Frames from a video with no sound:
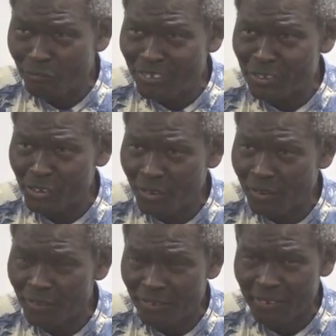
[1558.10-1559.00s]
vision
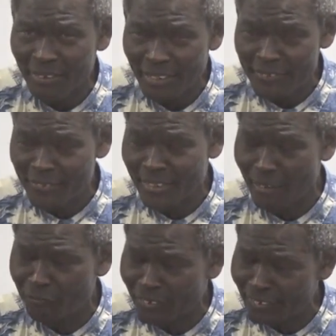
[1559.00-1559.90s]
on
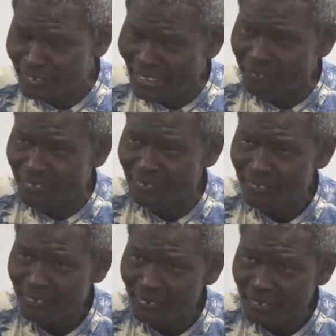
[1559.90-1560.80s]
Ezekiel 47.
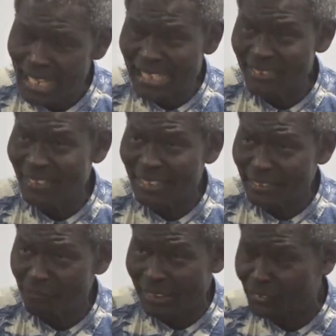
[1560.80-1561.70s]
That's the
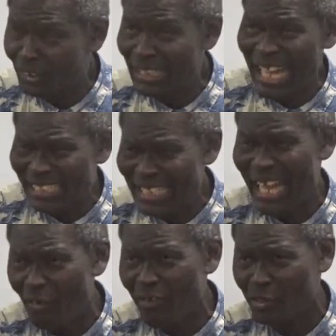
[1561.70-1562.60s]
river. See, that's
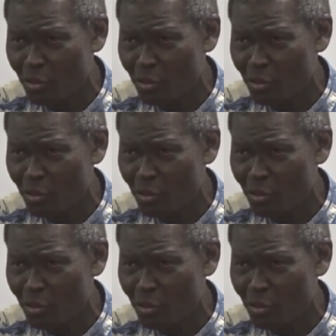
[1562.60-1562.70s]
how we